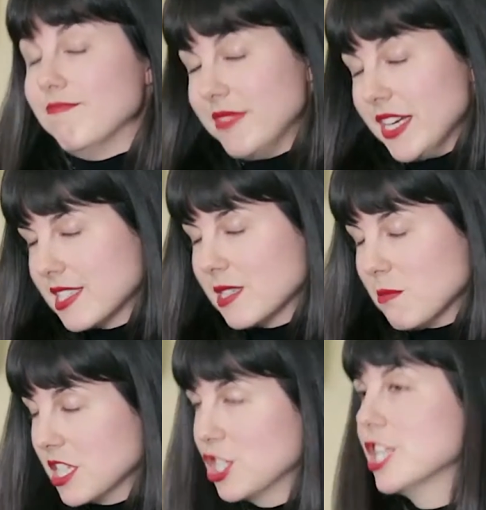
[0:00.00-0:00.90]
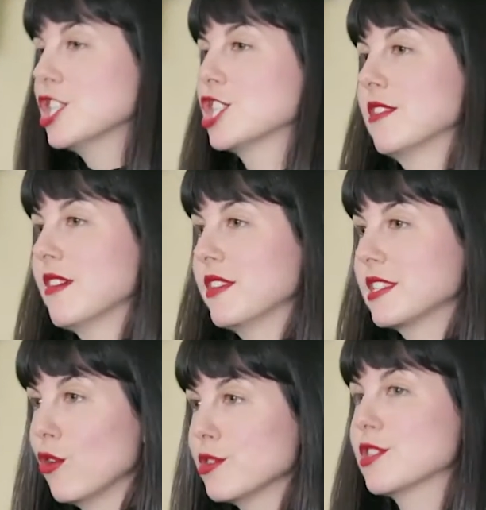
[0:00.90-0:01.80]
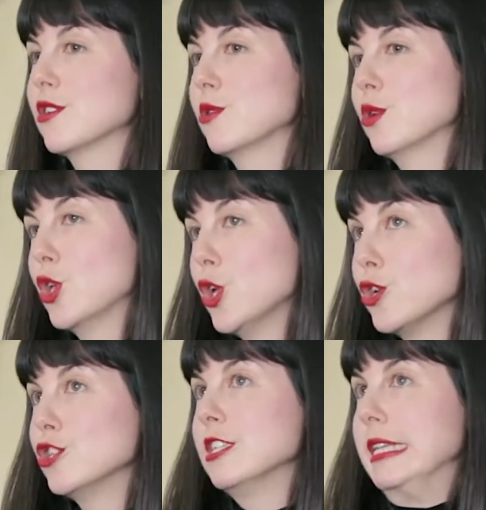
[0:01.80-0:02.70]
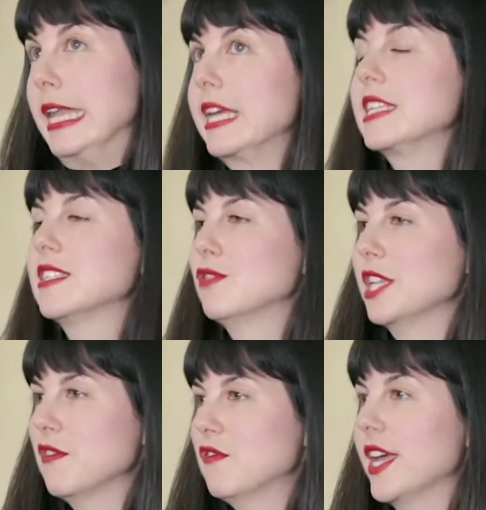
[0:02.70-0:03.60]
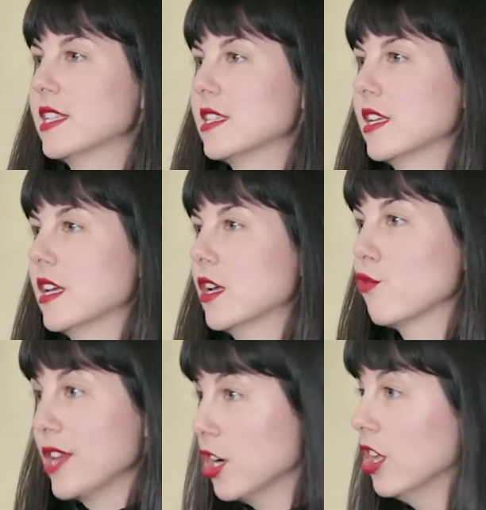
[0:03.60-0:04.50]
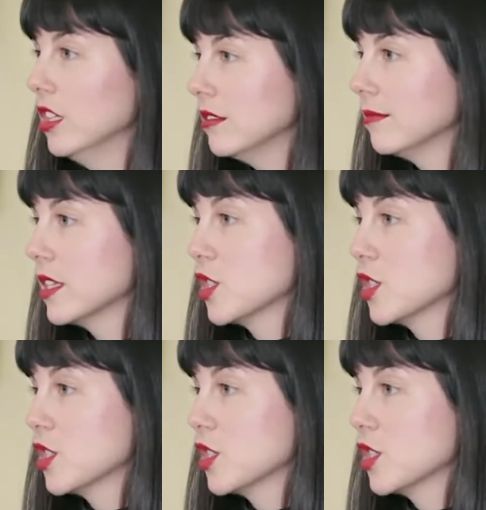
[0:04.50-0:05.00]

there's some suggestion that this also could negatively affect recall,